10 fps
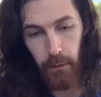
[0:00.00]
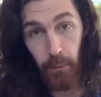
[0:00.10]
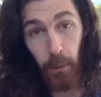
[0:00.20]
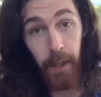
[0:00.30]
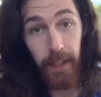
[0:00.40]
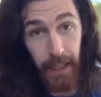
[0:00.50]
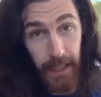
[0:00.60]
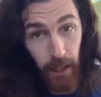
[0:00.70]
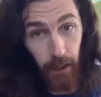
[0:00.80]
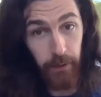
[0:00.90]
Writing
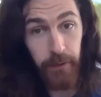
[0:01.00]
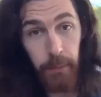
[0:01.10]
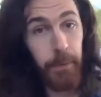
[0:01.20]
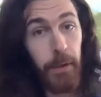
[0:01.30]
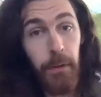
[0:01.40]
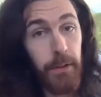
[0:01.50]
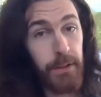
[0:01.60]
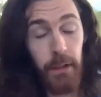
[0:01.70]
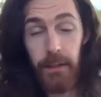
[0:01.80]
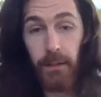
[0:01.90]
on the computer
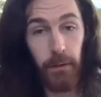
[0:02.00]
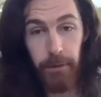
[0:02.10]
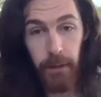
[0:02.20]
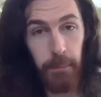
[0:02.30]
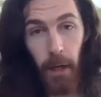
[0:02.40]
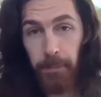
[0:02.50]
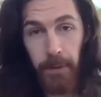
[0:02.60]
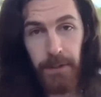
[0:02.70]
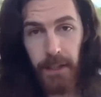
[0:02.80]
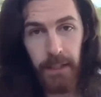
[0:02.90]
is often, in pop
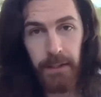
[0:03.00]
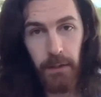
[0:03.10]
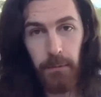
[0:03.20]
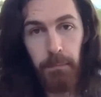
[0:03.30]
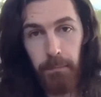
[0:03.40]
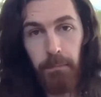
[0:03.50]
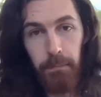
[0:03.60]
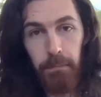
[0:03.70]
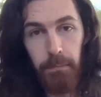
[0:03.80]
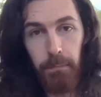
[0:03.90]
music, is done
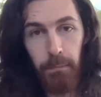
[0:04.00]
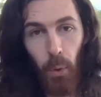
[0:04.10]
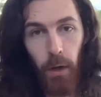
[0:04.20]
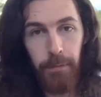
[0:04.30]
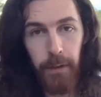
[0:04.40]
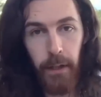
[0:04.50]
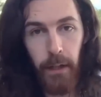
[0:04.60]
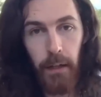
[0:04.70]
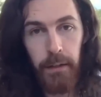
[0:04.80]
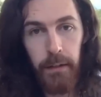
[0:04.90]
more often than
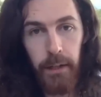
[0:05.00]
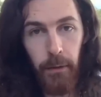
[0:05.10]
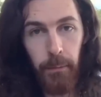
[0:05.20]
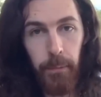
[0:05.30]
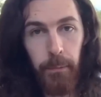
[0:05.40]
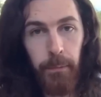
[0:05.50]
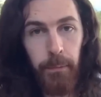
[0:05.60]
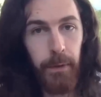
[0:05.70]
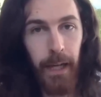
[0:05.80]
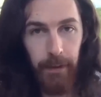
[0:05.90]
not, you know,
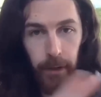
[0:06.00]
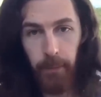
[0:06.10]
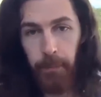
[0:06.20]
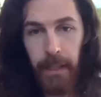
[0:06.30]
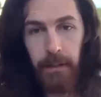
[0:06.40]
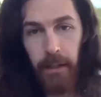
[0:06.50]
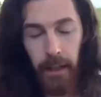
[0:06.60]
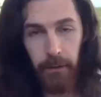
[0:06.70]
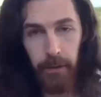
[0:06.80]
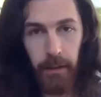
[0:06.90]
gathering a beat,
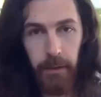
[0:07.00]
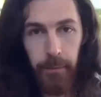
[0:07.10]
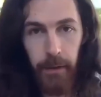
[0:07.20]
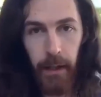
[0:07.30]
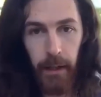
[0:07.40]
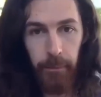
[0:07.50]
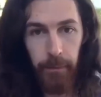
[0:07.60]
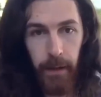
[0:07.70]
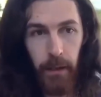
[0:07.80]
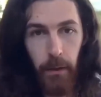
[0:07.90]
gathering a
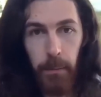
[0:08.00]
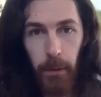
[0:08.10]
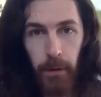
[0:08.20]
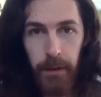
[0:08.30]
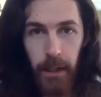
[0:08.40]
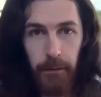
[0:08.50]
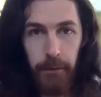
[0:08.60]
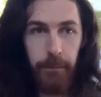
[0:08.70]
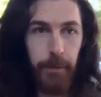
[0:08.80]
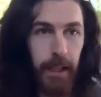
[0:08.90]
loop, or kind of
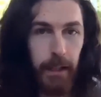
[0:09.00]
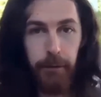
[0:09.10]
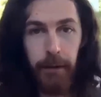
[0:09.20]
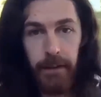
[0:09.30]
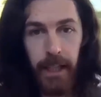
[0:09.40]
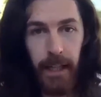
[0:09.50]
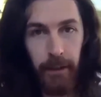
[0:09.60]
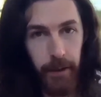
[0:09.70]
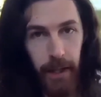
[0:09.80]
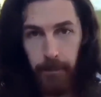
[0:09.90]
getting a feel
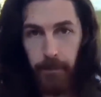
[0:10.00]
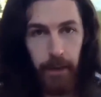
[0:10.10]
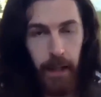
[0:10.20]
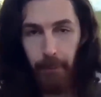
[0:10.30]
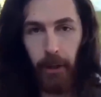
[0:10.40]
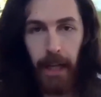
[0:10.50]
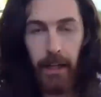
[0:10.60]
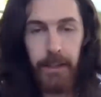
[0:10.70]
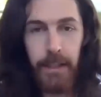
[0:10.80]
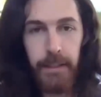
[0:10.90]
together and then hammering out
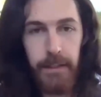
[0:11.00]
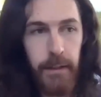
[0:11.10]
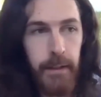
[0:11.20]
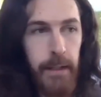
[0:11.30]
ideas.